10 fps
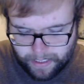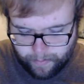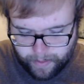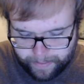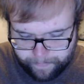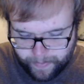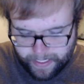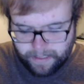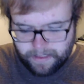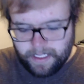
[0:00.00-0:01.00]
said, everybody,
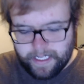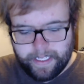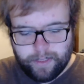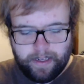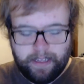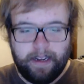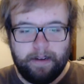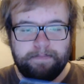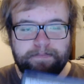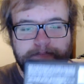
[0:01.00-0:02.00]
that is the case right
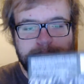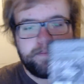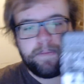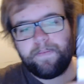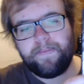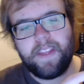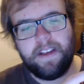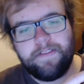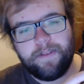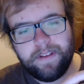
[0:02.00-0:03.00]
there
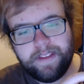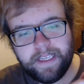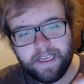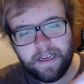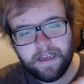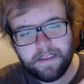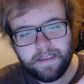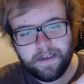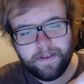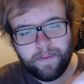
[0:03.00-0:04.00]
for the,
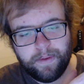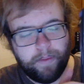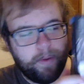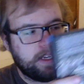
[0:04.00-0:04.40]
you know, the